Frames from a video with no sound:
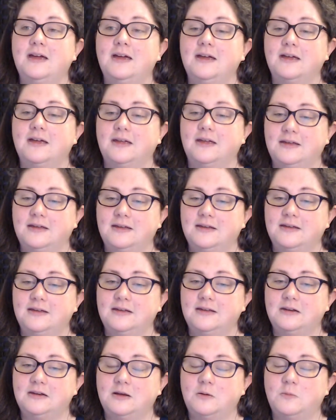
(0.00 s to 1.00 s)

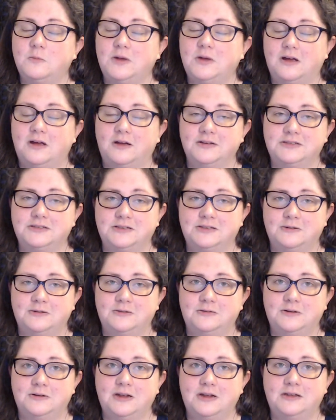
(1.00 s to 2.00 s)
And we
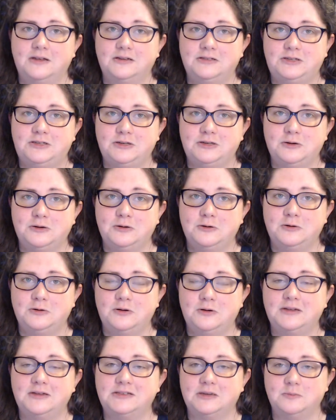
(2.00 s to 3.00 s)
also do
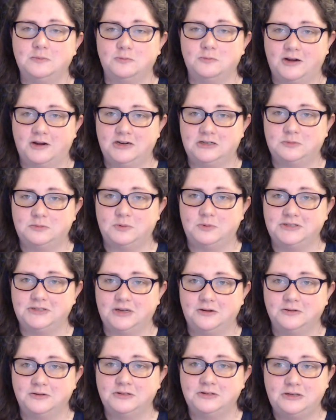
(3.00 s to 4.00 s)
some writing sprints
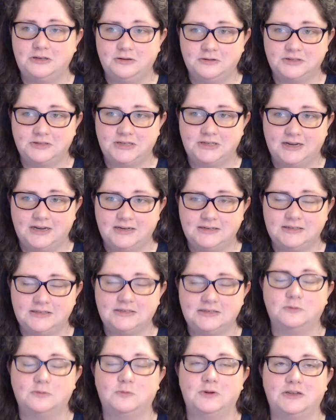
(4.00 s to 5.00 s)
on Tuesdays.
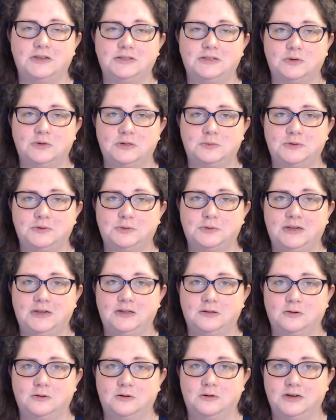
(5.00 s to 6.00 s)
We switch
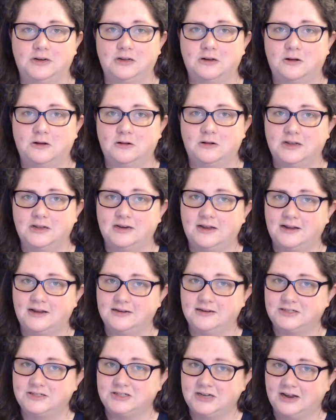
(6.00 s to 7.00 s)
between Lauren, Nicole, and
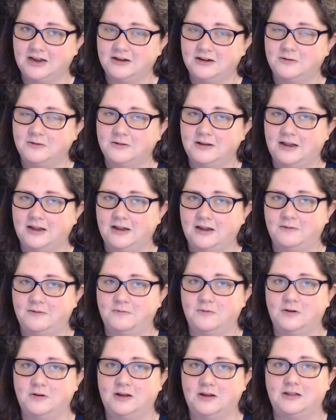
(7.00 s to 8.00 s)
I's channel
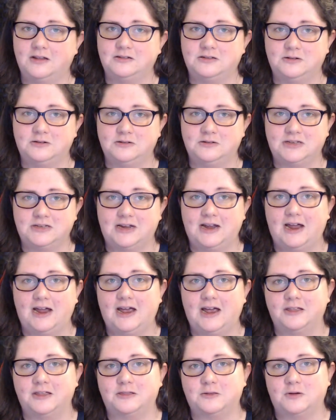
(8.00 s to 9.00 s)
every Tuesday
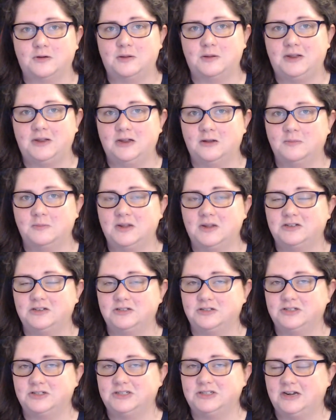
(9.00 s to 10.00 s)
at 3 p.m.
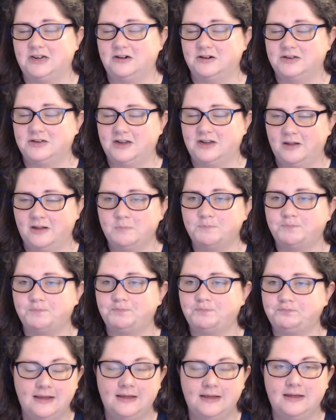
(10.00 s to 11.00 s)
Eastern Standard Time.
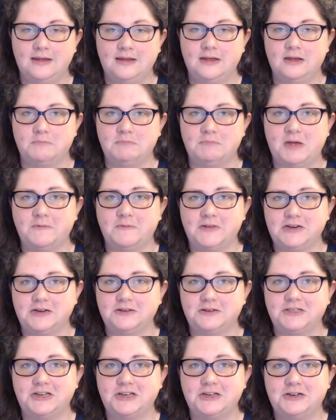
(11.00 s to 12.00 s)
My
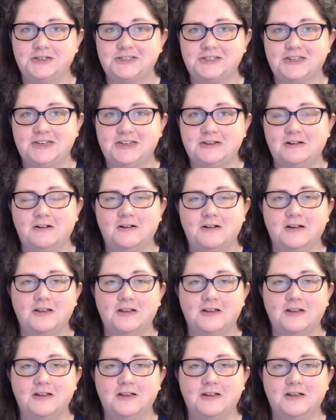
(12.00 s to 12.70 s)
videos are usually on